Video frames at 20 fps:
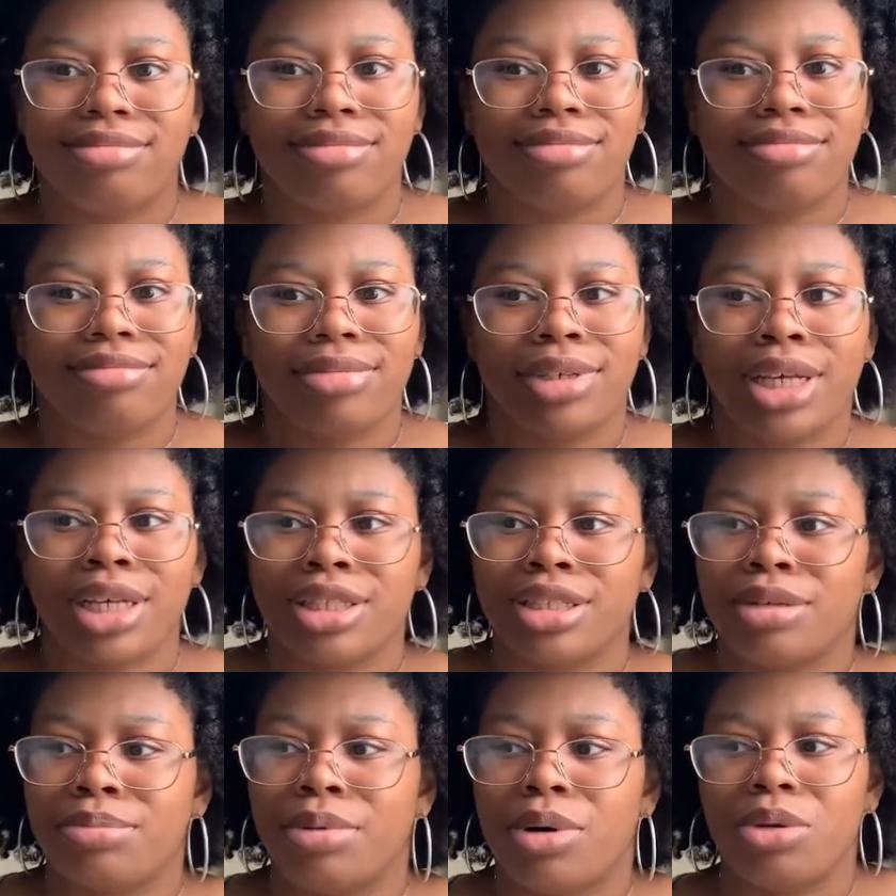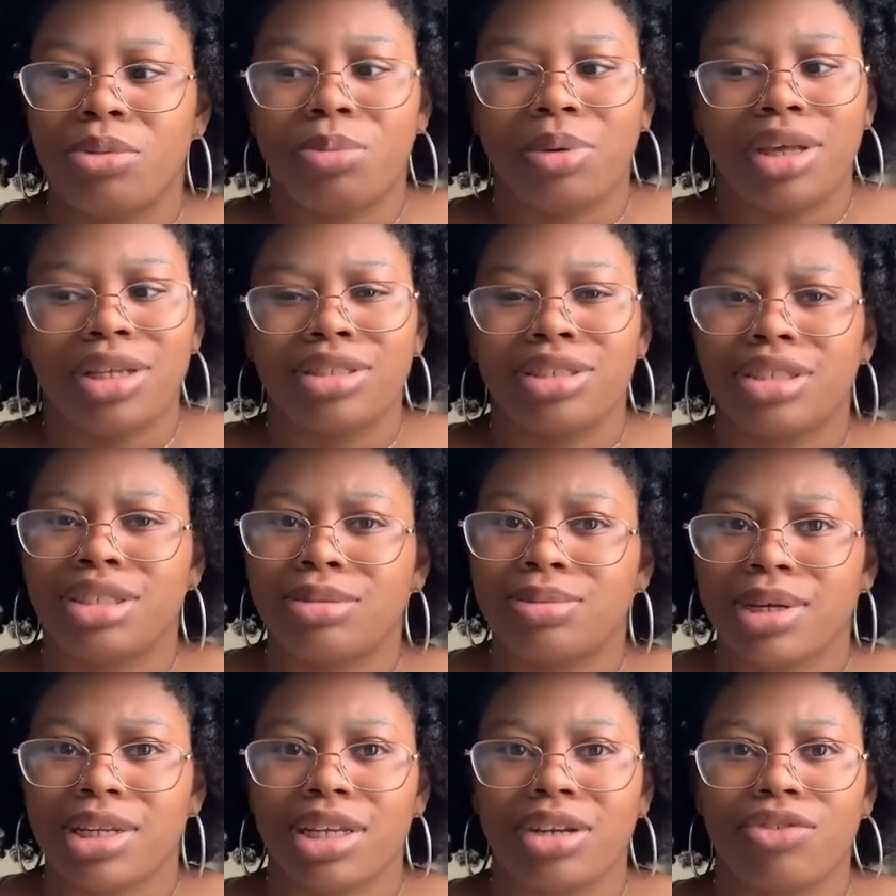because they're both being
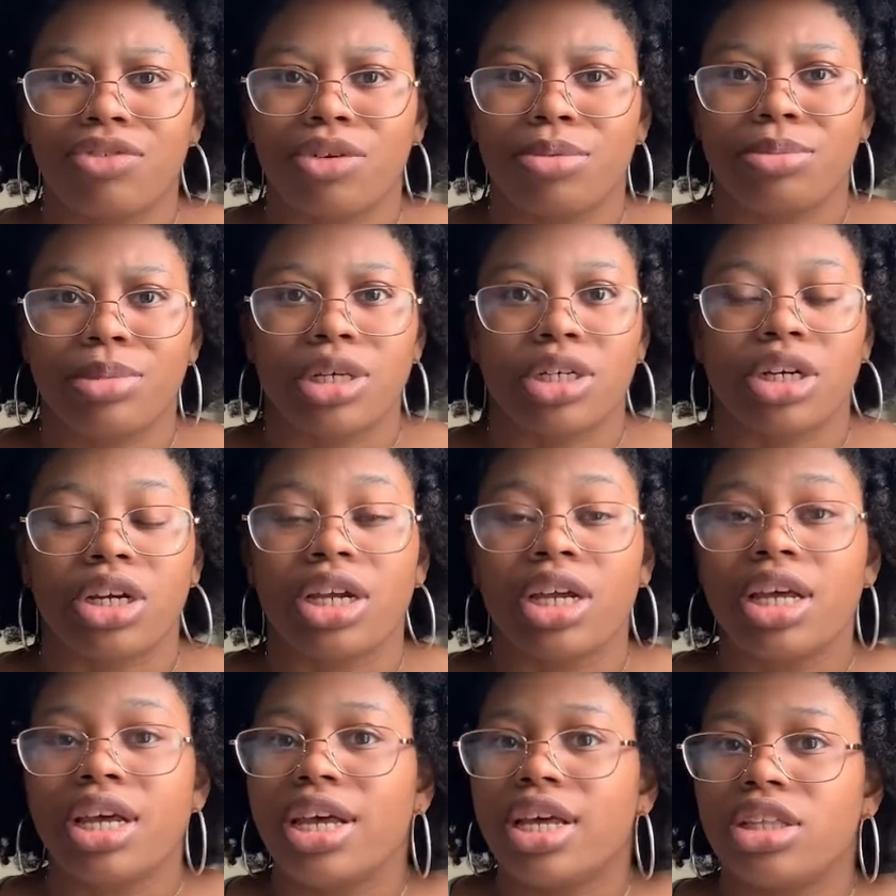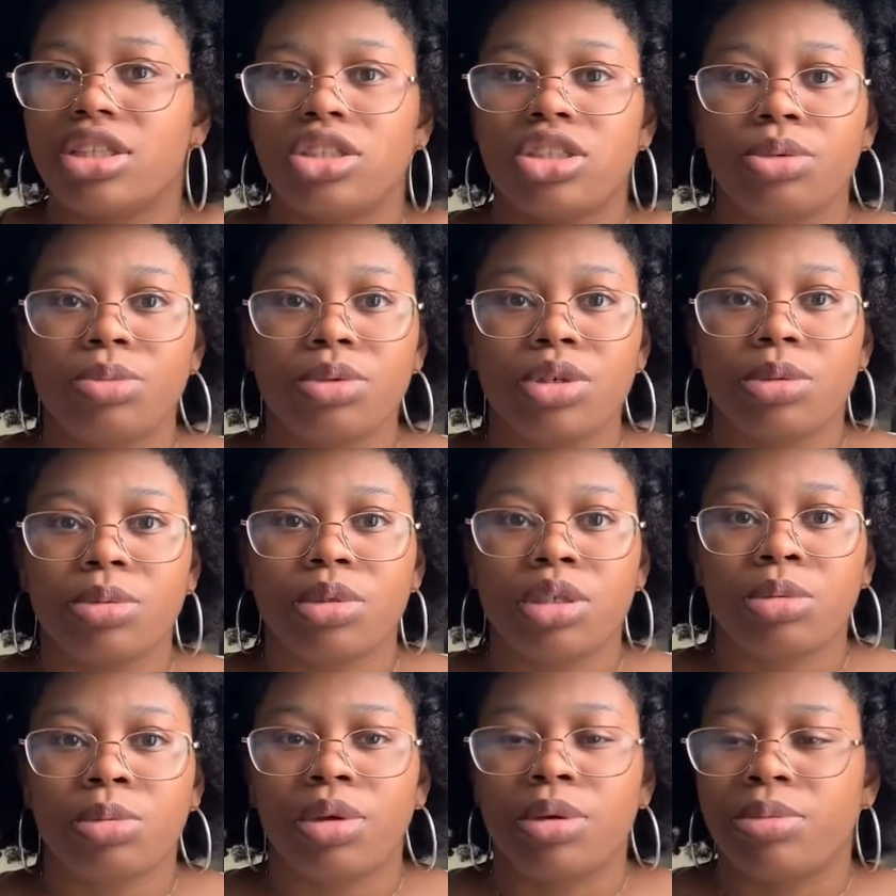suspected for murder. It's super duper
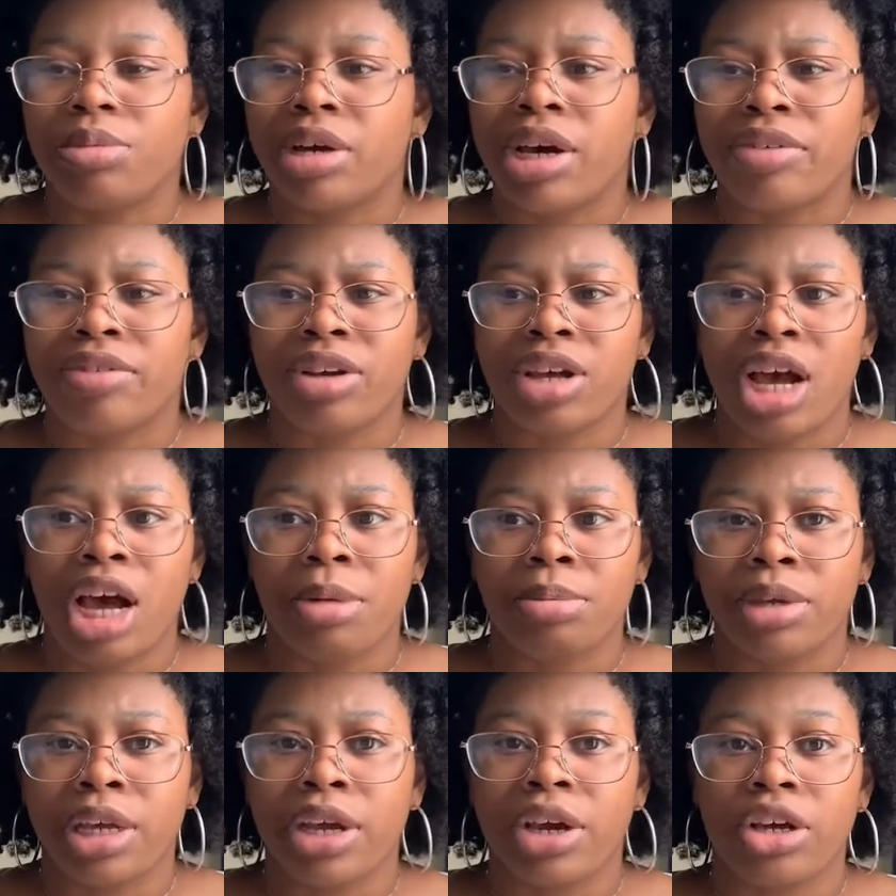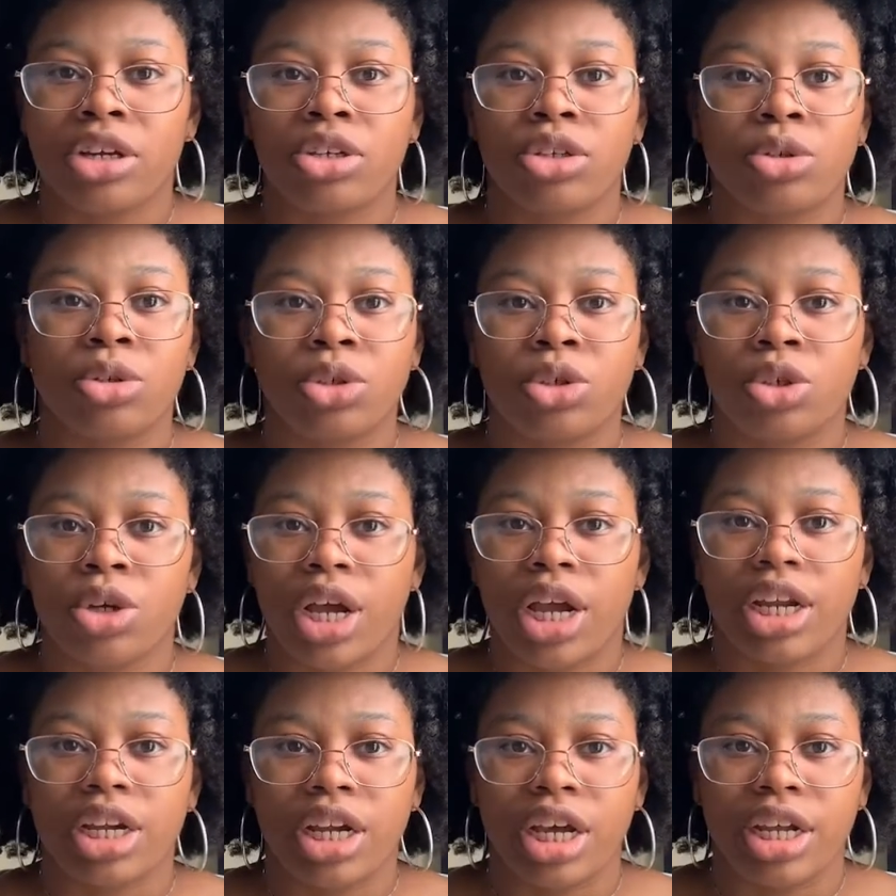sweet. We have a cop character who's
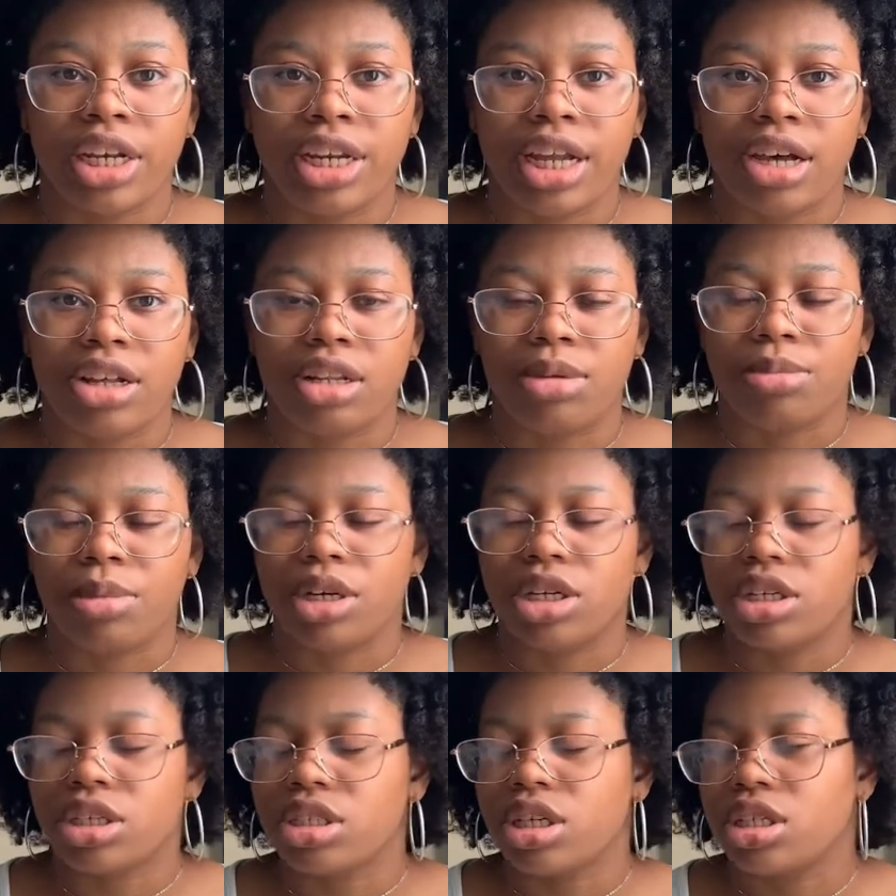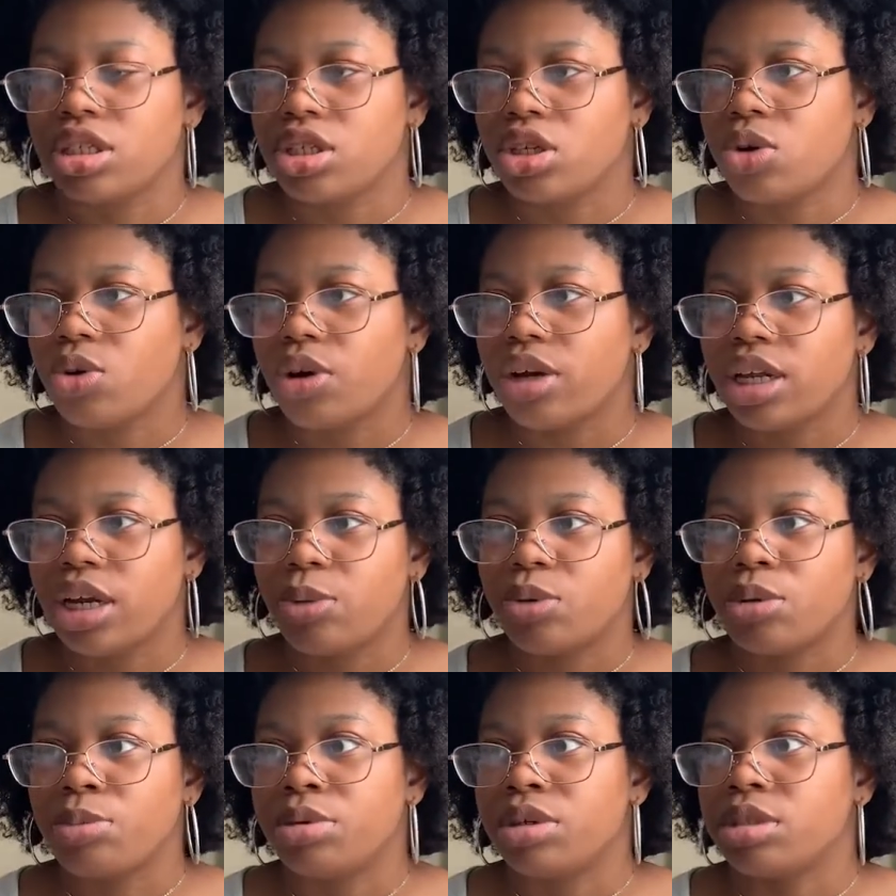trying to hunt down the murders. He's annoying and I
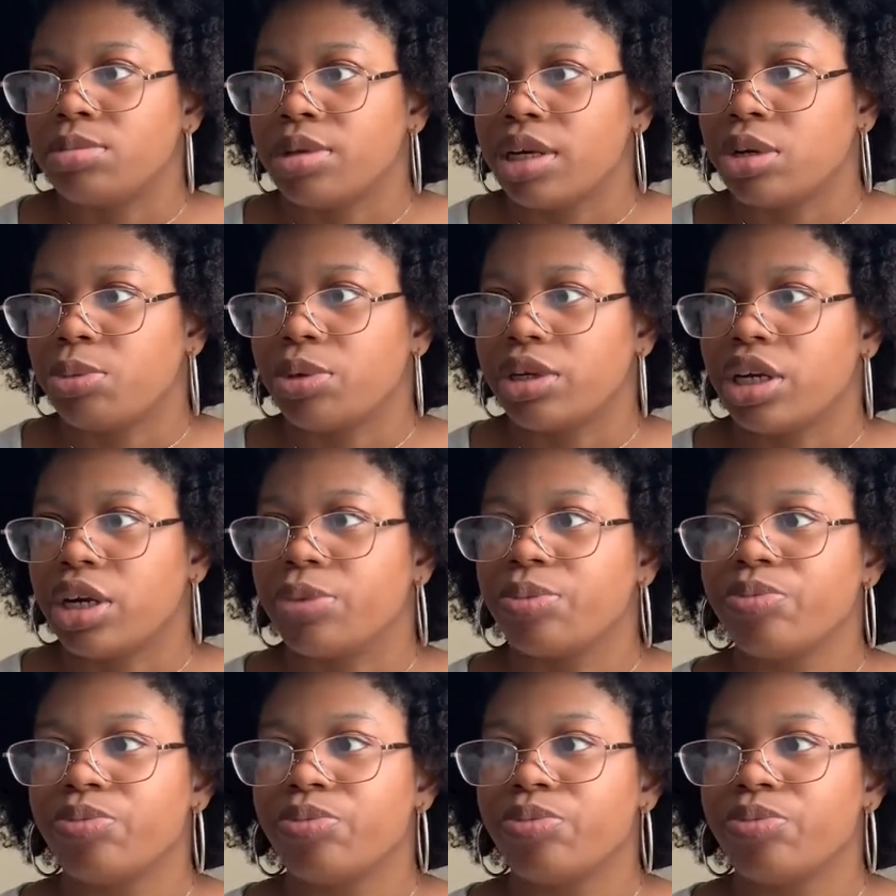want to push him out a window.